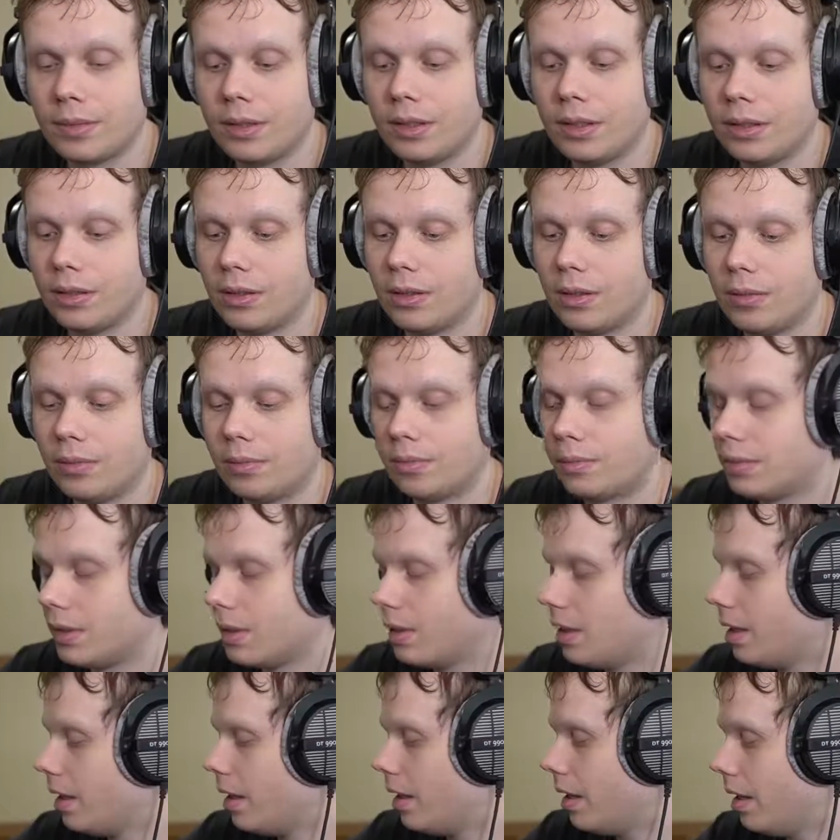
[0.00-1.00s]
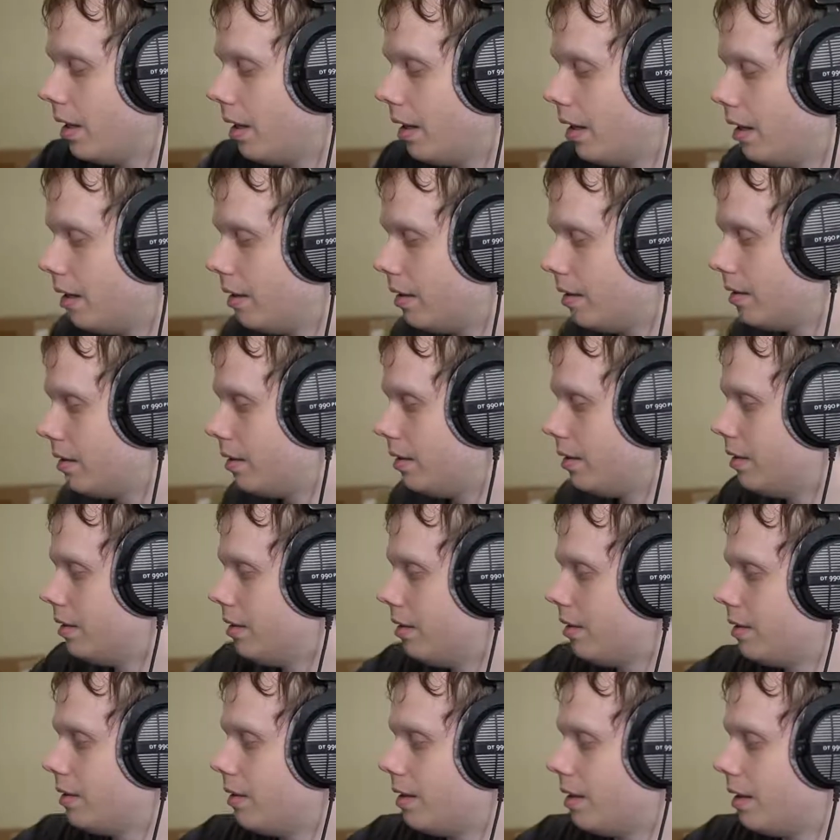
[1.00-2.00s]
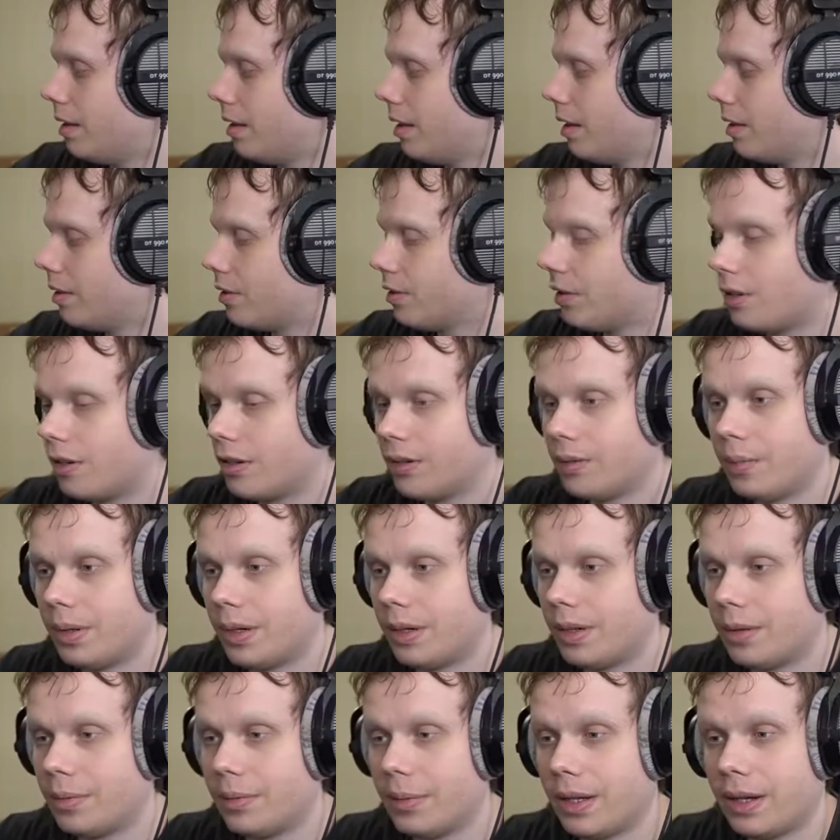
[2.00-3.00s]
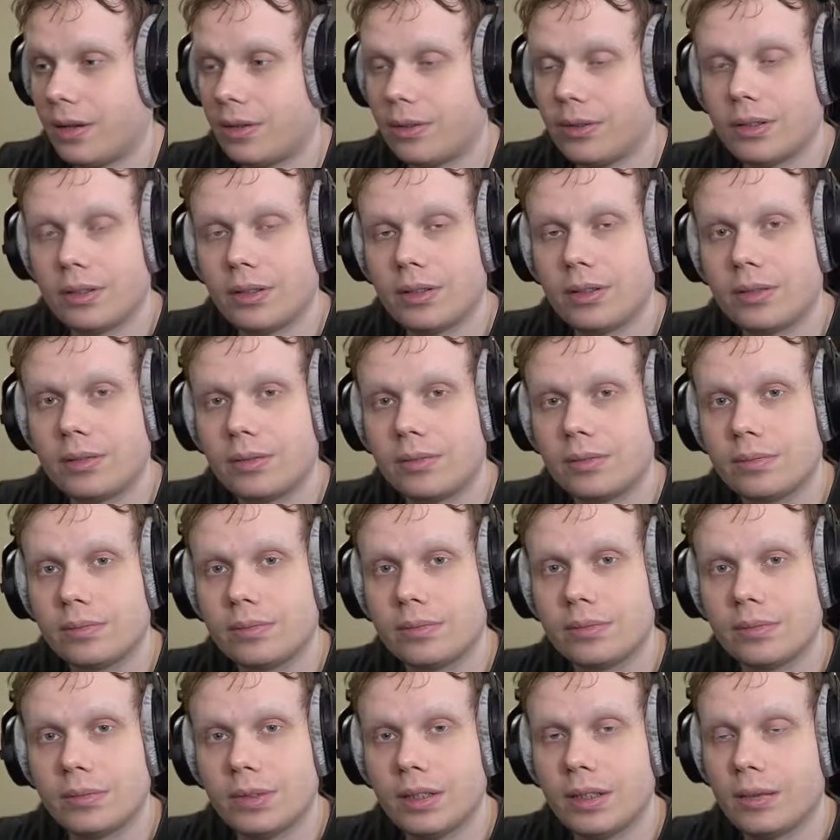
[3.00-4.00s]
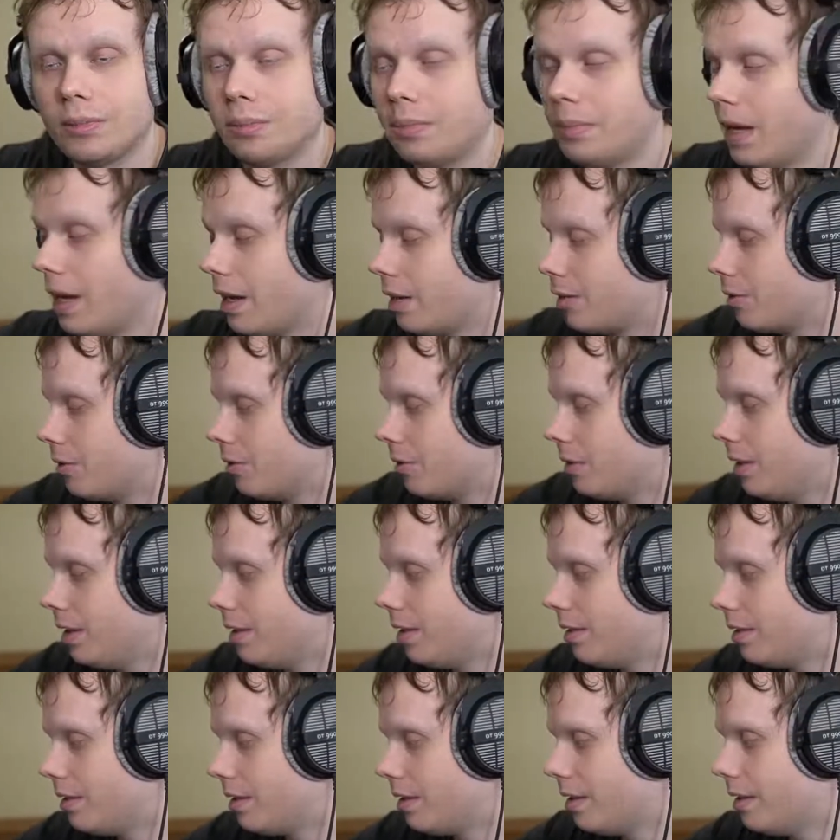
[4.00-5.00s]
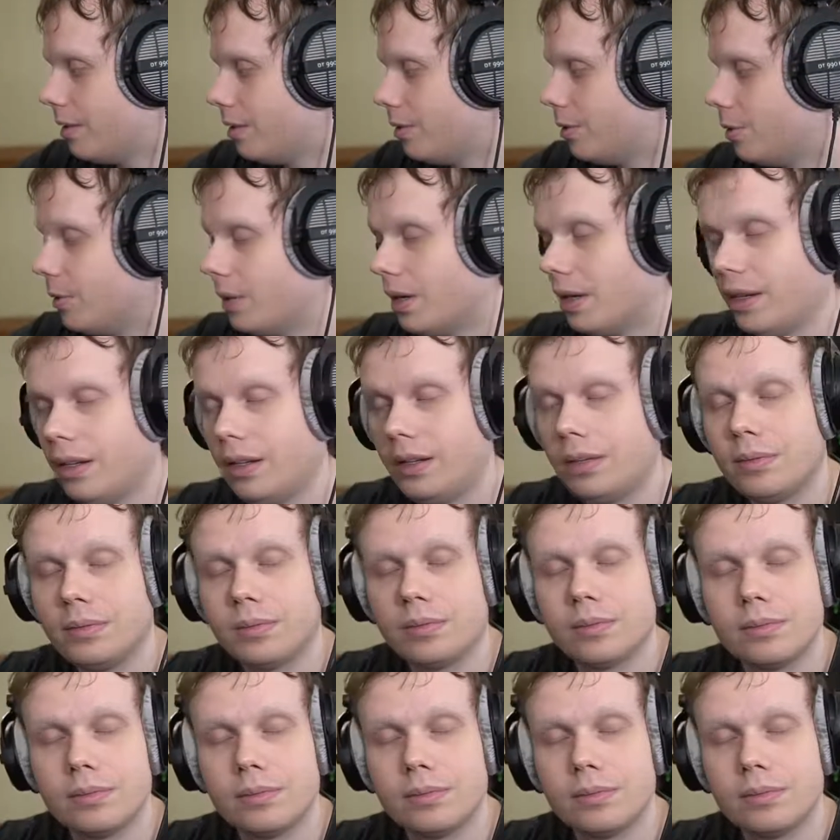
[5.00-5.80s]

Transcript: You know, and this thing has a hard bottom out and macro keys that get in the way.